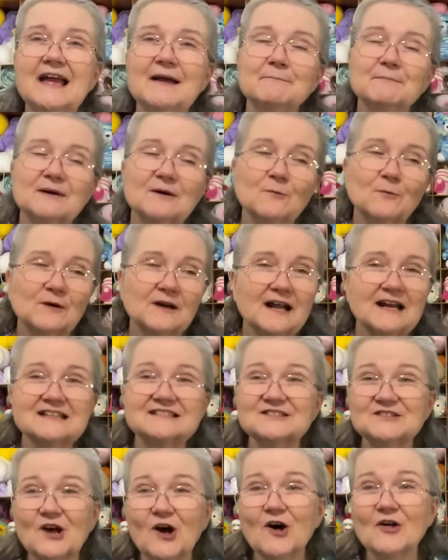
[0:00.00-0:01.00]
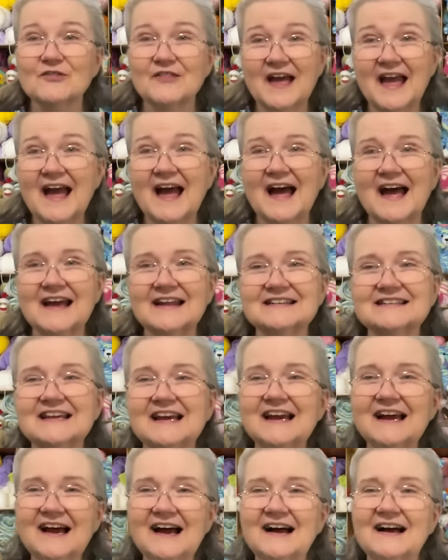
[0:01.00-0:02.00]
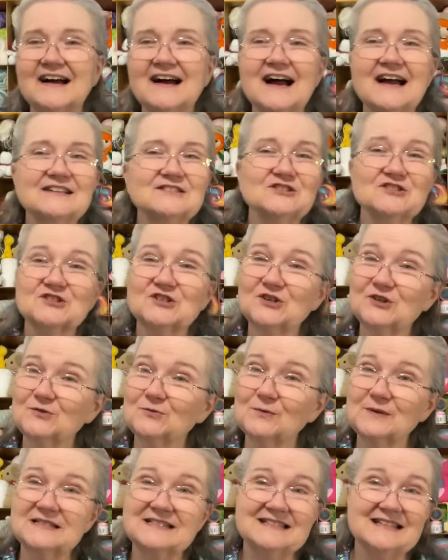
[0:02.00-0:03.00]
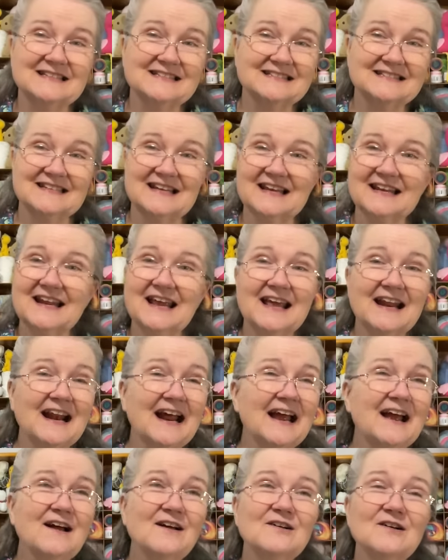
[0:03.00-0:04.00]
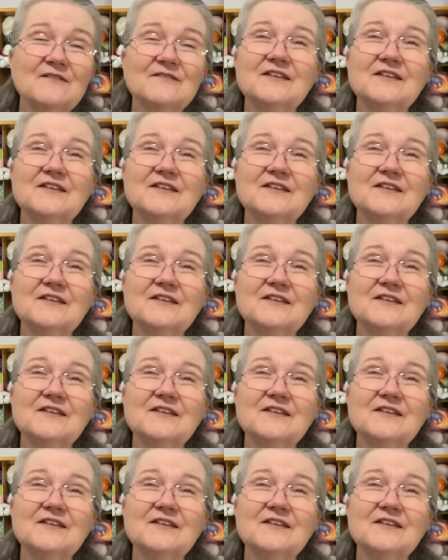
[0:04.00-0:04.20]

but when I saw that, I just couldn't resist it. And I